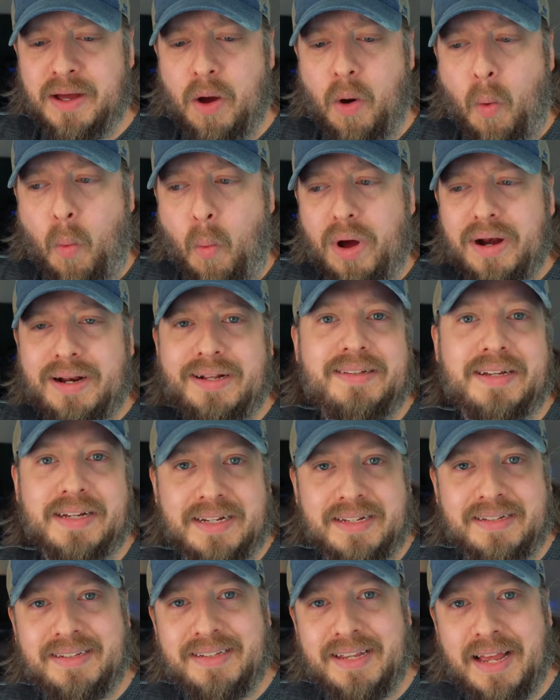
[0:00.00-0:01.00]
what it's going
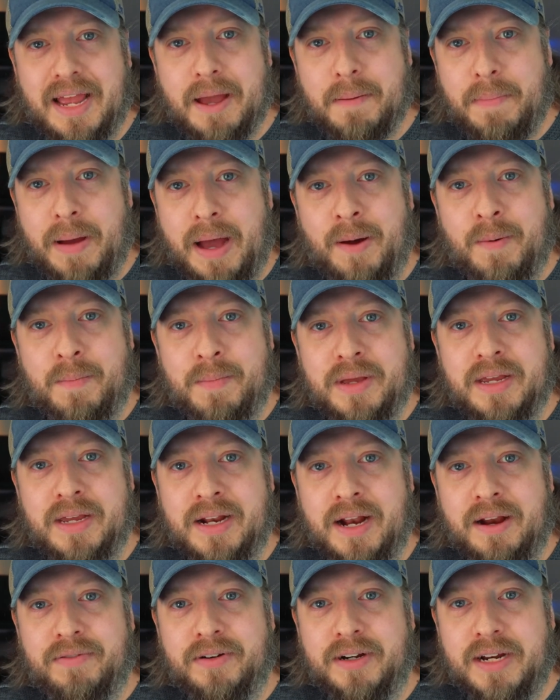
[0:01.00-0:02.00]
to say about me in
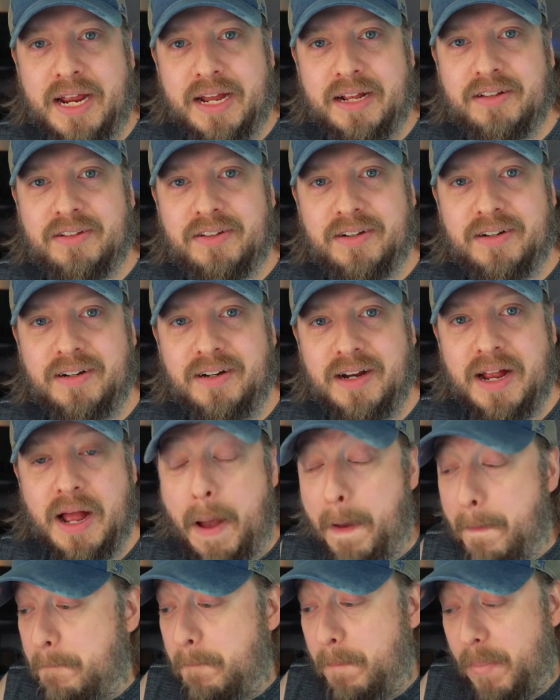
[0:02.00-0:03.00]
every answer.
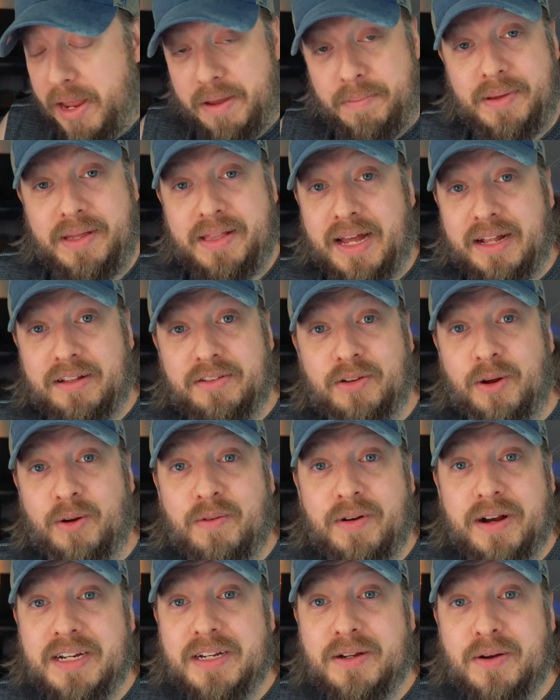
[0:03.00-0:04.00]
Maybe that's
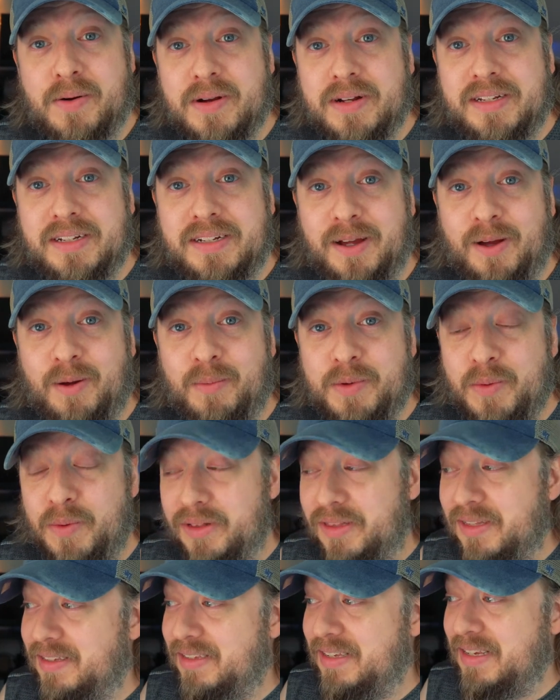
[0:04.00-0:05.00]
already going to tell me
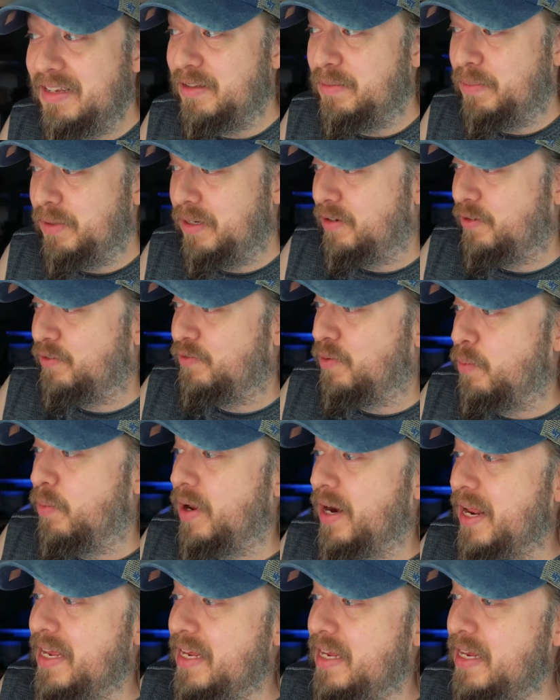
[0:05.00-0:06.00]
what this is, because from
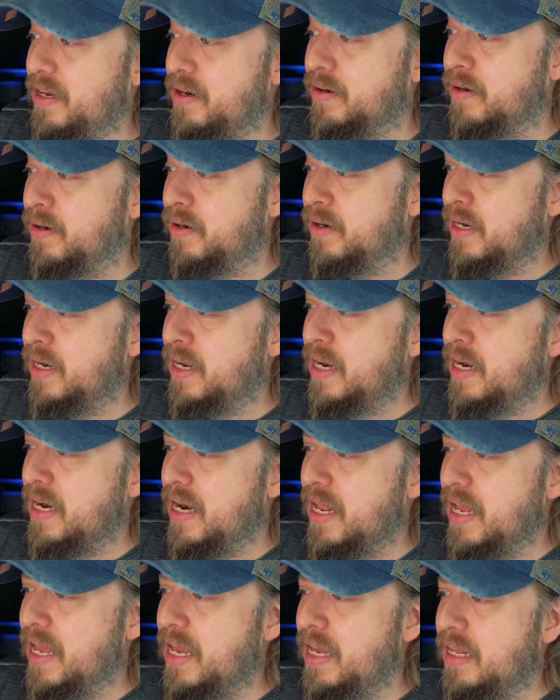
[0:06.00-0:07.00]
what I hear,
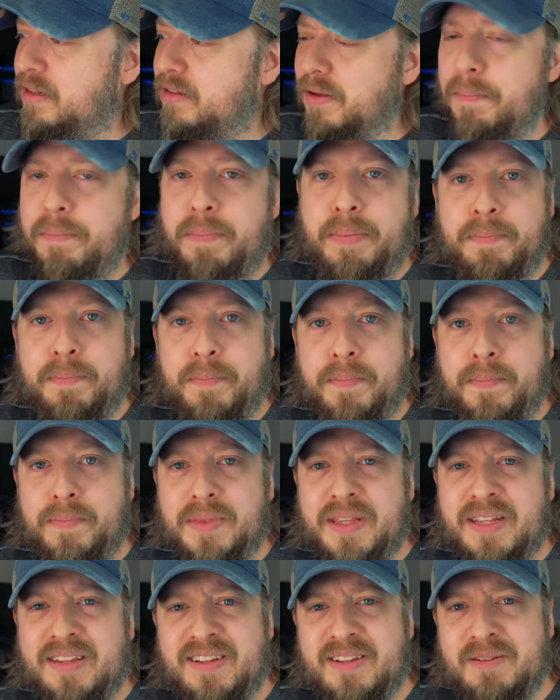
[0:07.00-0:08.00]

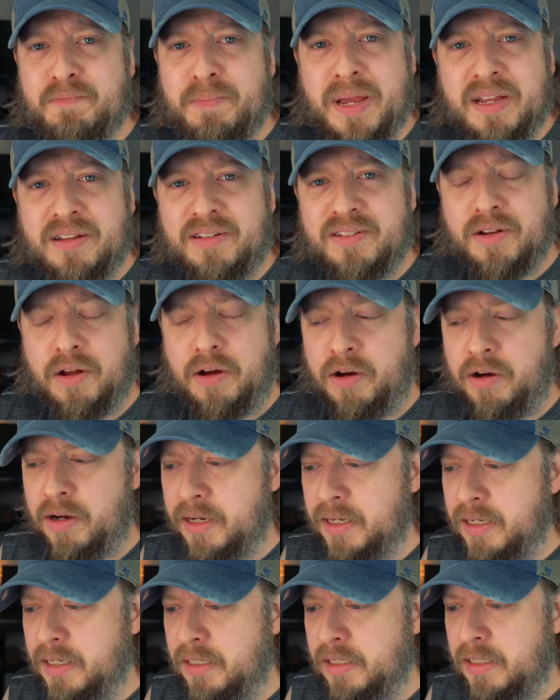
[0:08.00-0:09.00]
this is based
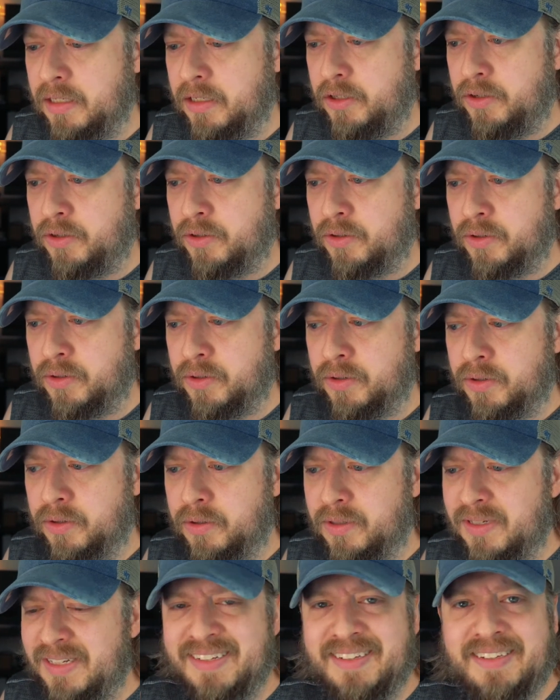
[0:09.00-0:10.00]
on your
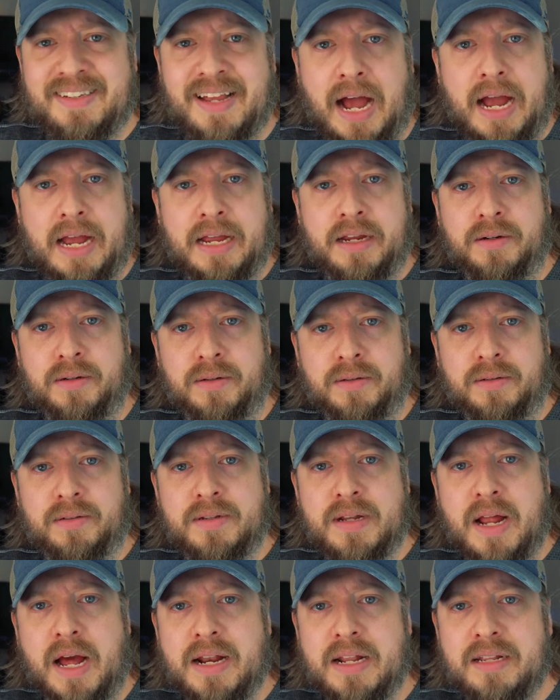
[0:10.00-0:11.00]
desires,
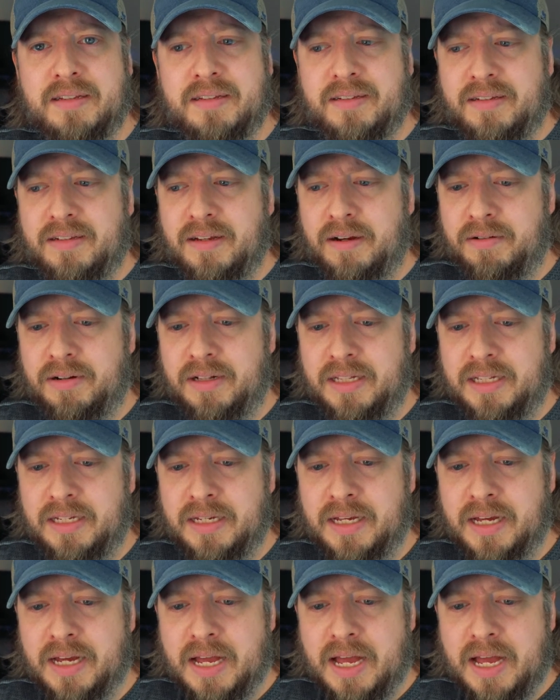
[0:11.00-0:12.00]
not
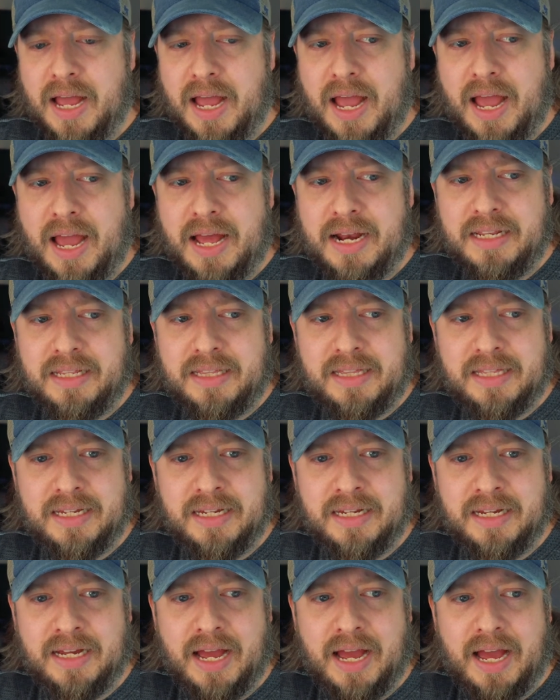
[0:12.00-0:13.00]
necessarily
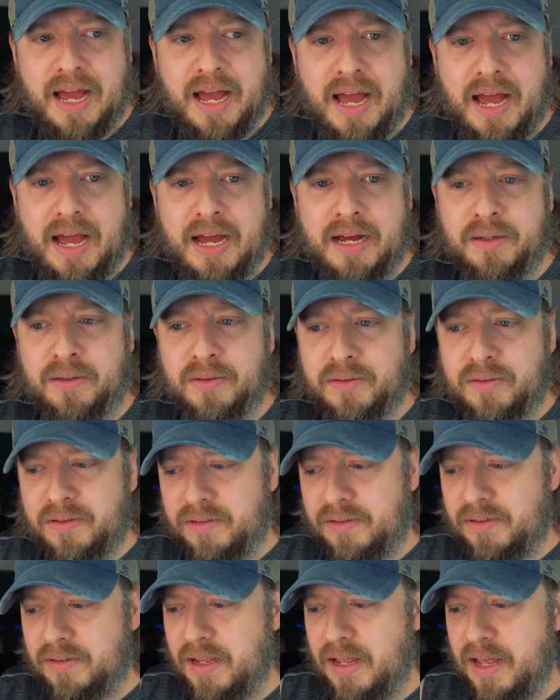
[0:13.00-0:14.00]
anything
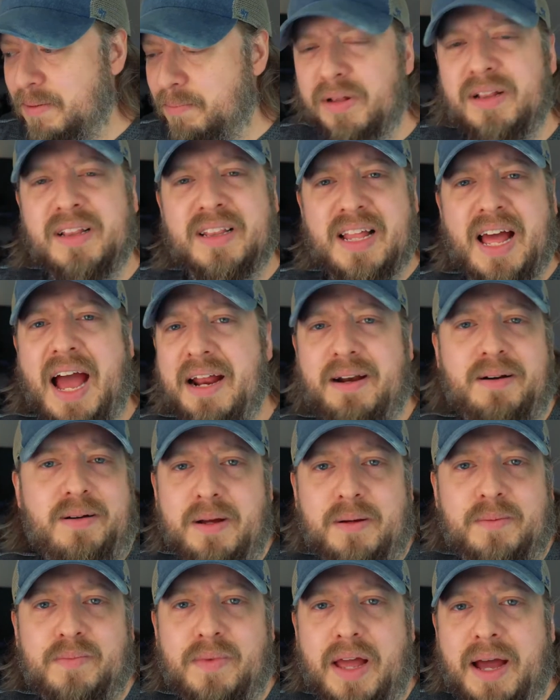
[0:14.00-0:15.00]
else. But I don't
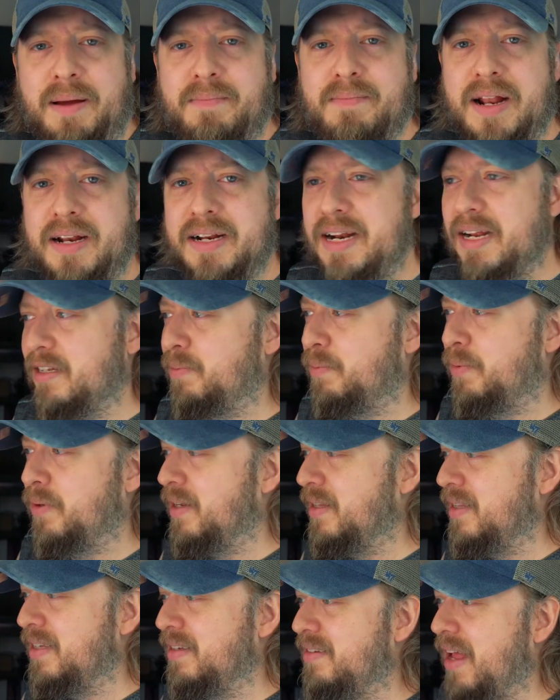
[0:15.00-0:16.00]
know. I'm not an expert
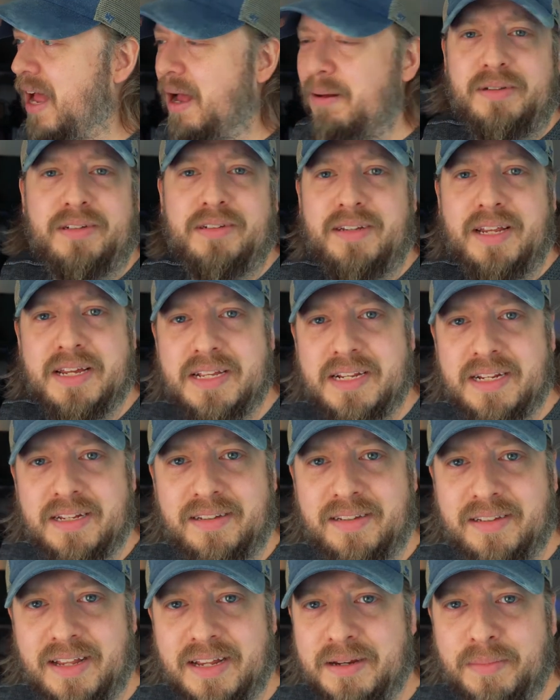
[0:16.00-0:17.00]
on this. I'm just taking
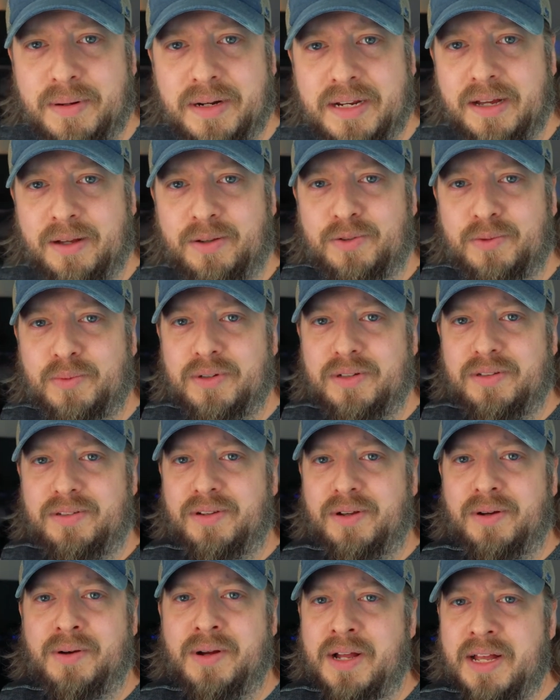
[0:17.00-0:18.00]
this as anybody else would.
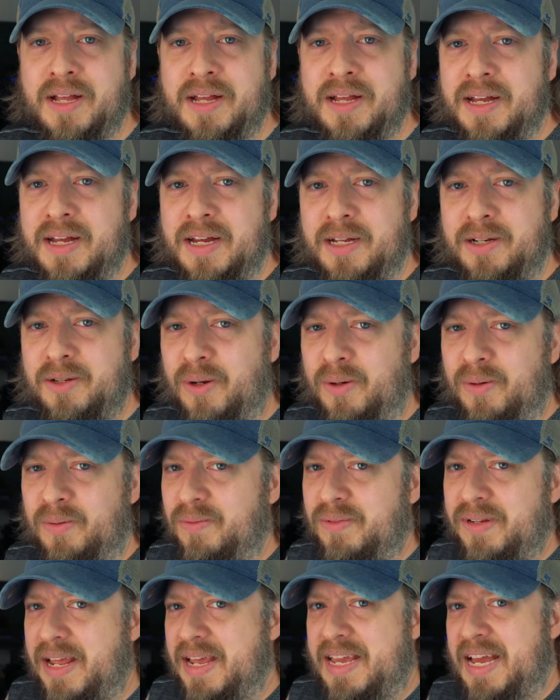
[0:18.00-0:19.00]
So
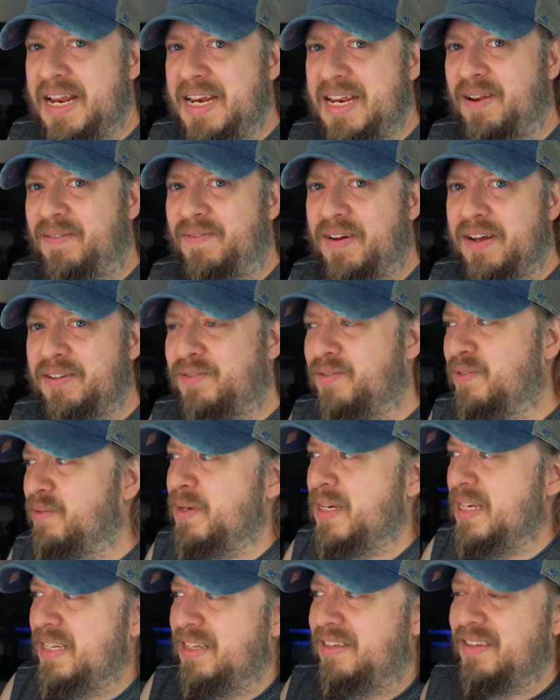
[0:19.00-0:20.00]
don't take any advice from
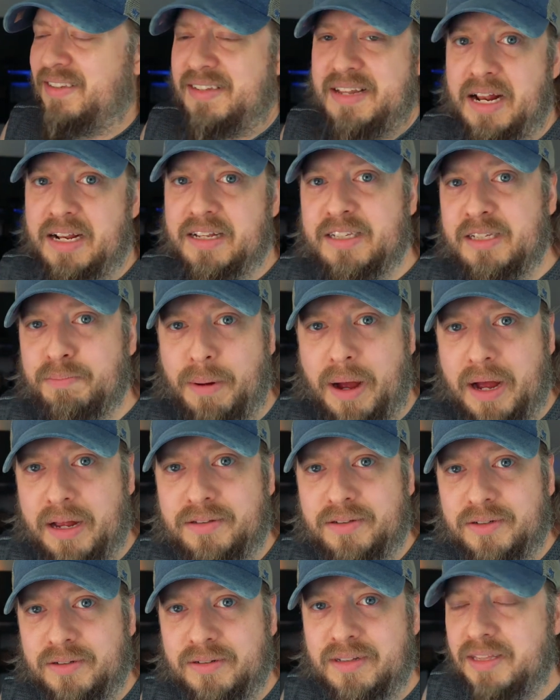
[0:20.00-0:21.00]
me. This is not a
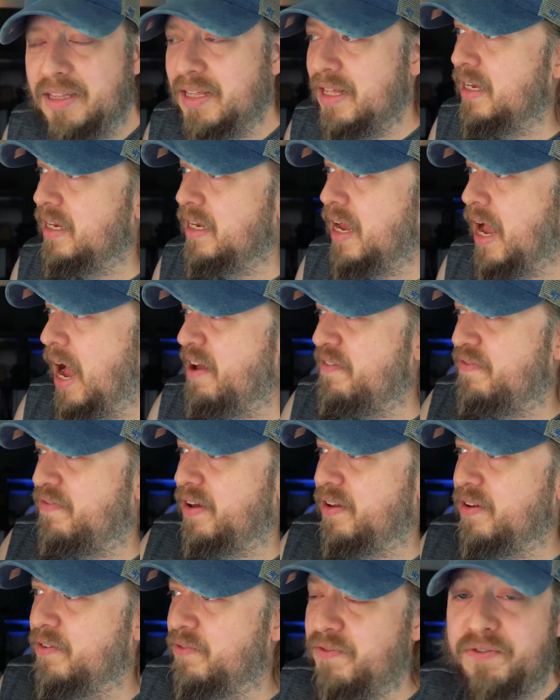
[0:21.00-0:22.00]
sponsored thing. I
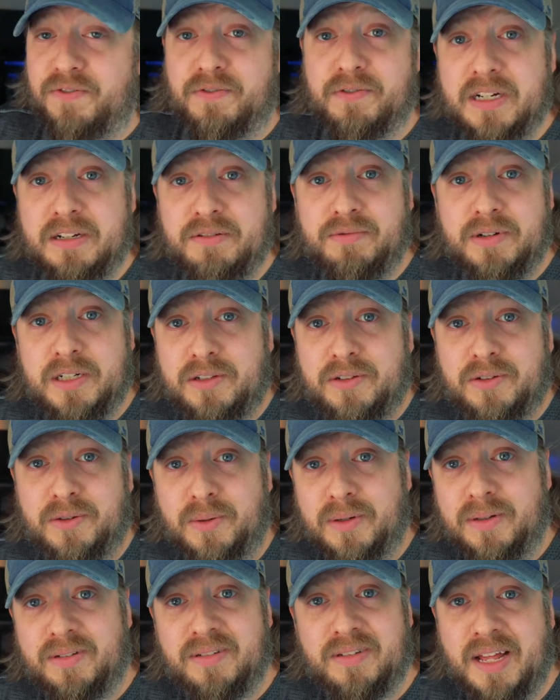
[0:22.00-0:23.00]
found a free
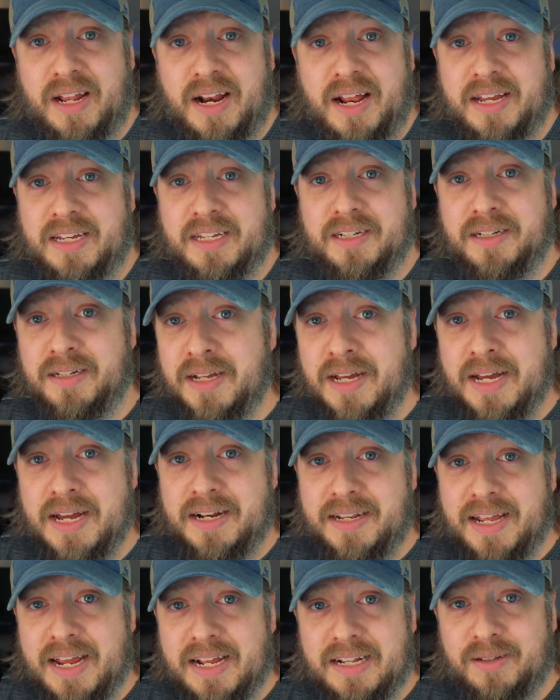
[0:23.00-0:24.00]
resource that I can
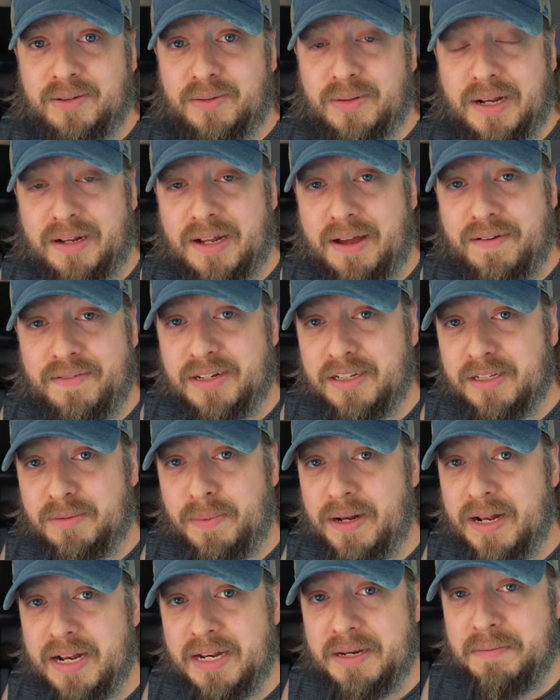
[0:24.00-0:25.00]
take this without having to spend any